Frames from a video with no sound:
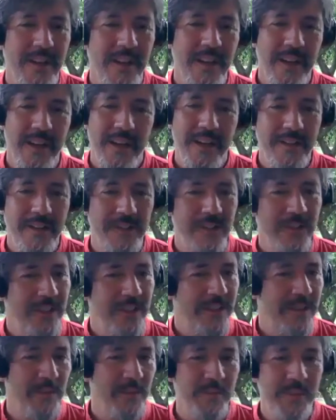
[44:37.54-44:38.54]
and it's
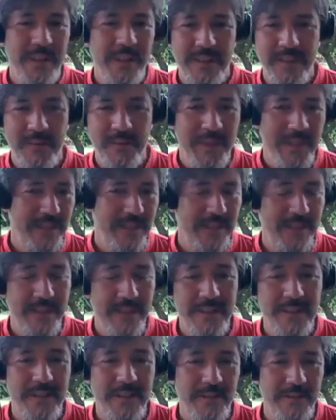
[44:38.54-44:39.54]
not the
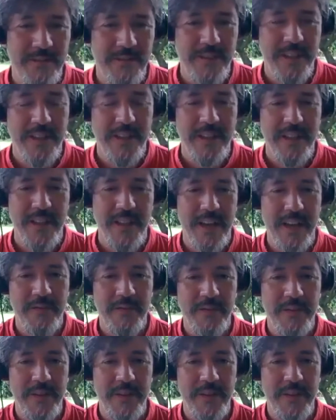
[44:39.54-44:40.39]
busyness of daily life